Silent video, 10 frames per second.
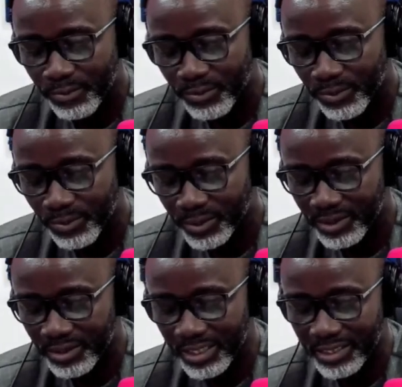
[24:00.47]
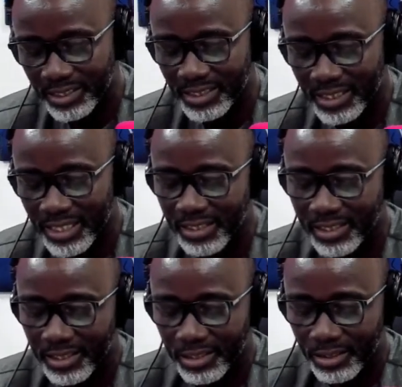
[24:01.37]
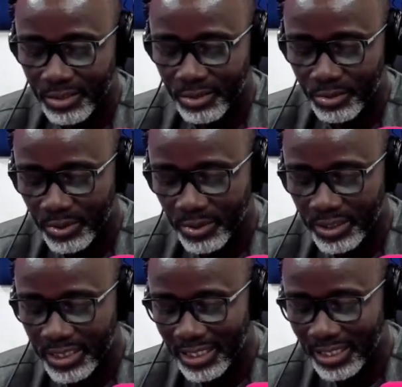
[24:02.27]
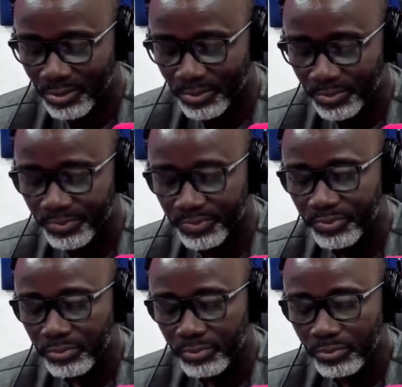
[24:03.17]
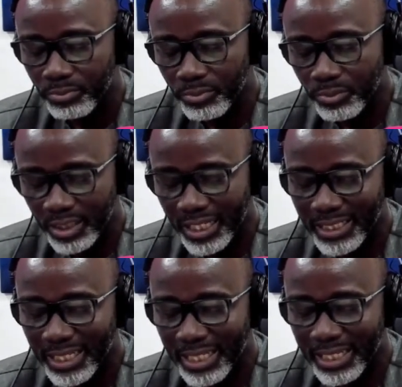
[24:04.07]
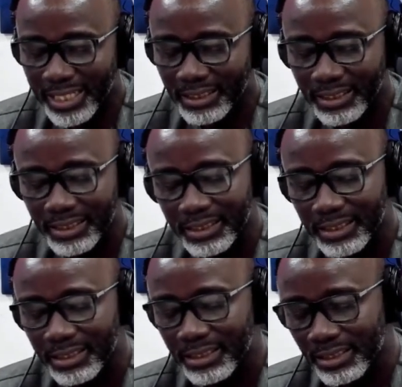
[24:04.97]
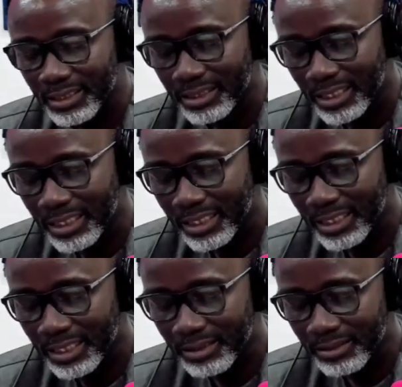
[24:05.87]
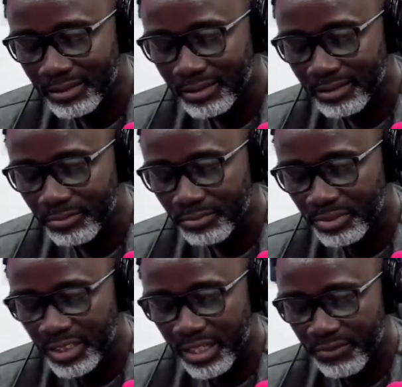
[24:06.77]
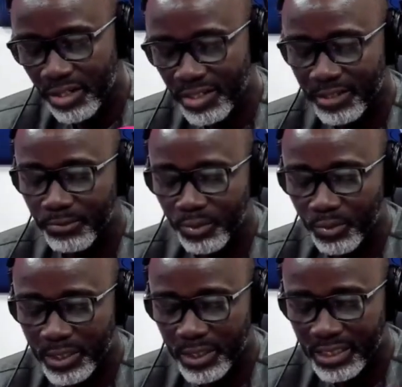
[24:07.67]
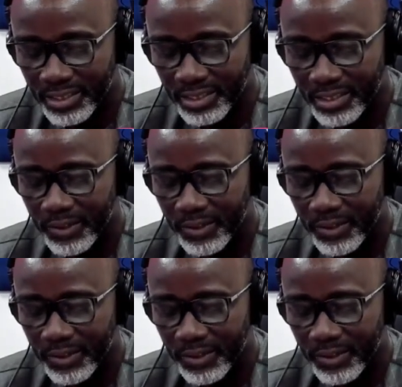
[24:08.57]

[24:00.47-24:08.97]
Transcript: what the teacher could do in the classroom. On the other hand, the behaviorism, which is